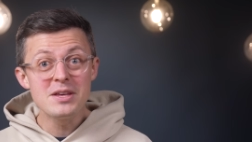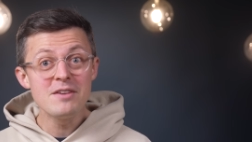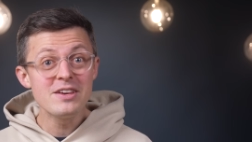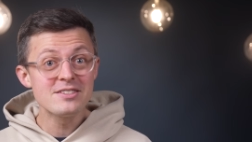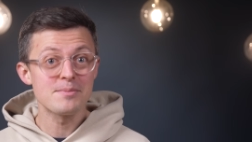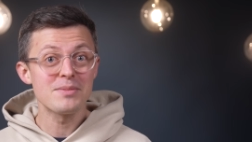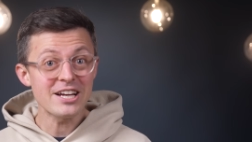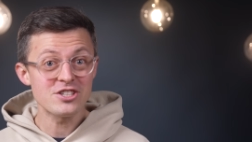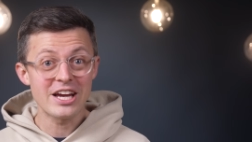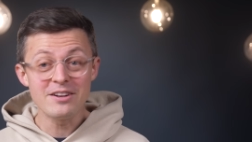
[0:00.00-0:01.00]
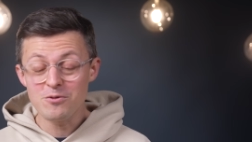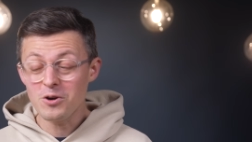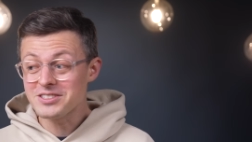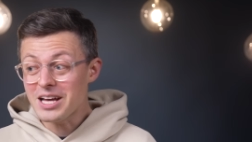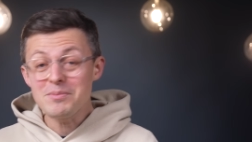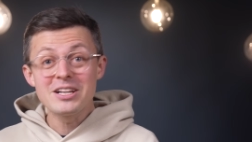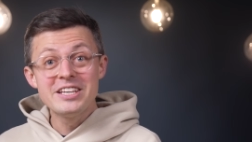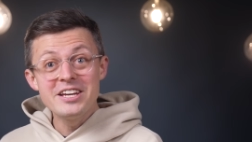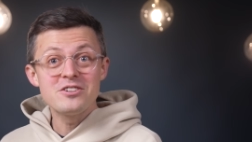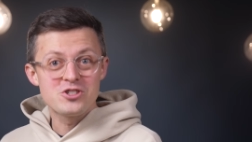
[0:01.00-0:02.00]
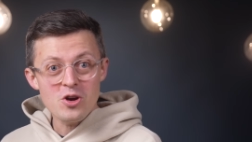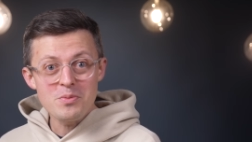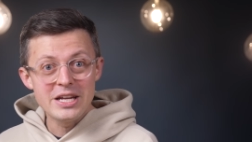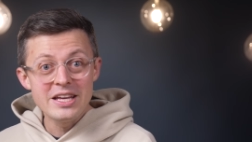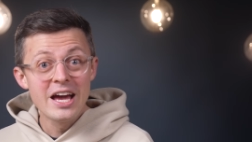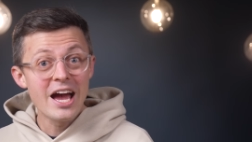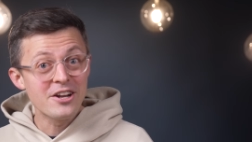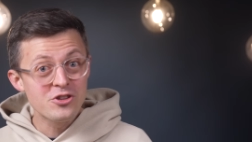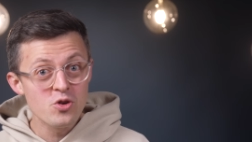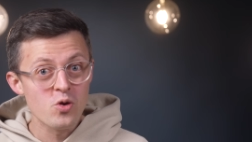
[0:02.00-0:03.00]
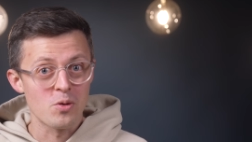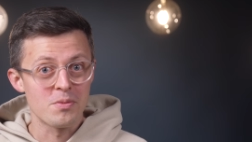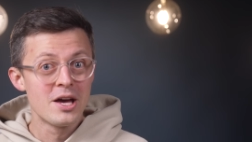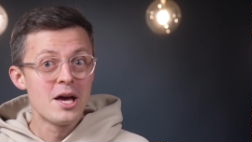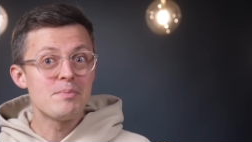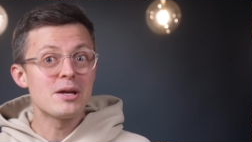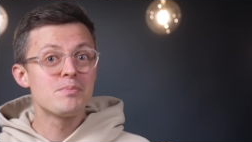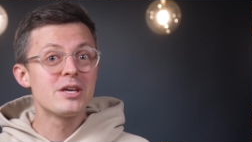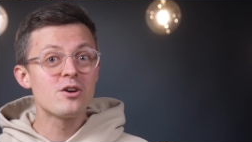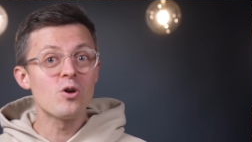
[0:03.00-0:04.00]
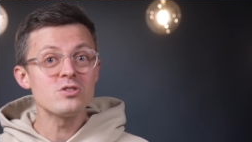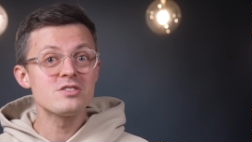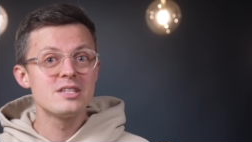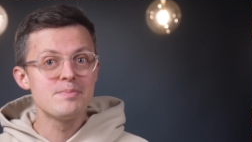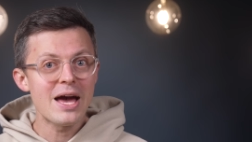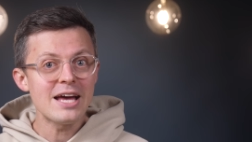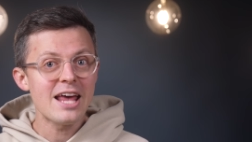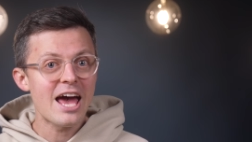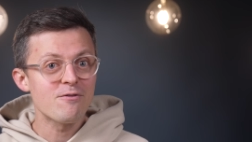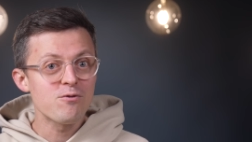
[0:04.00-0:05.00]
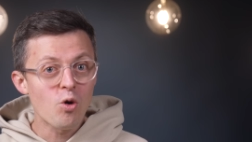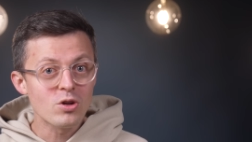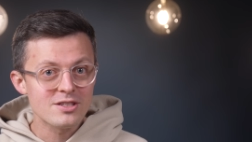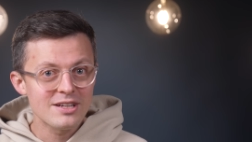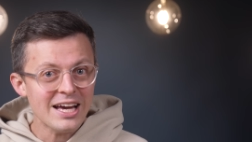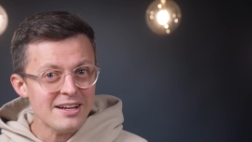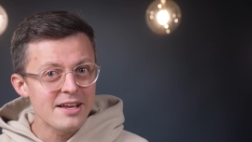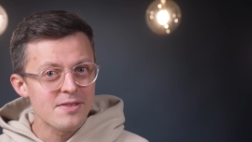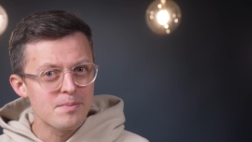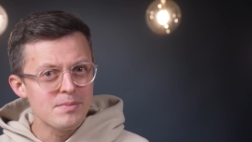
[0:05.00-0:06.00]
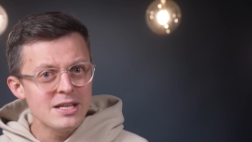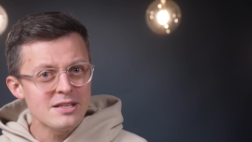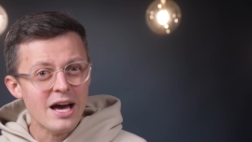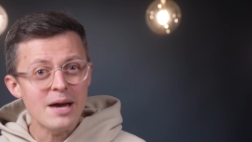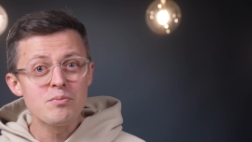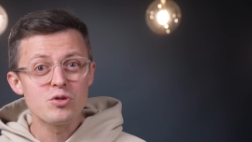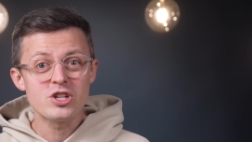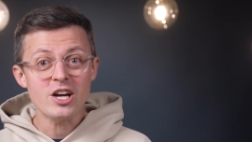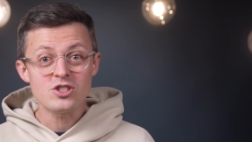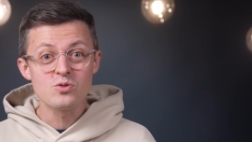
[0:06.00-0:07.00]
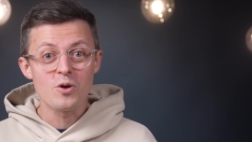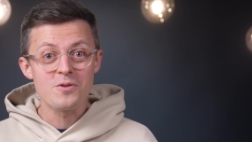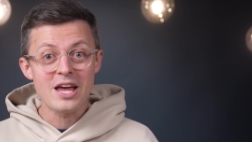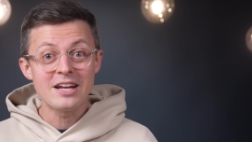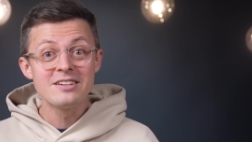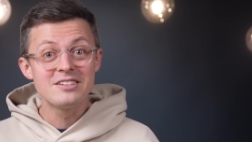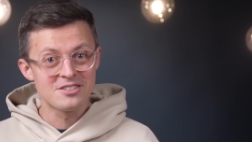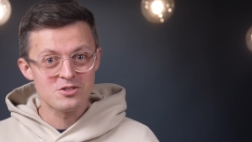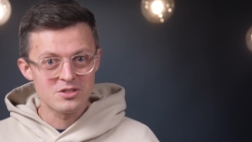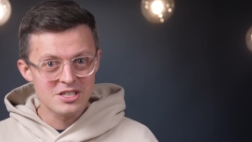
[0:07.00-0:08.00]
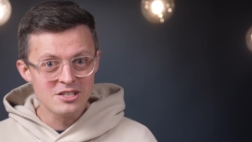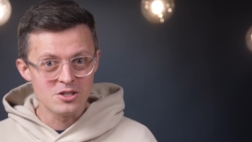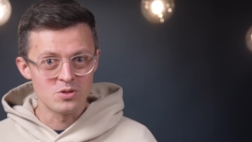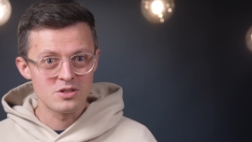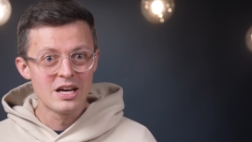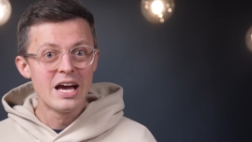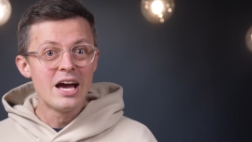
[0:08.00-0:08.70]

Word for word: PV supply chain, for example here in Germany and Europe. But because demand had fallen slightly in the meantime, production was then discontinued.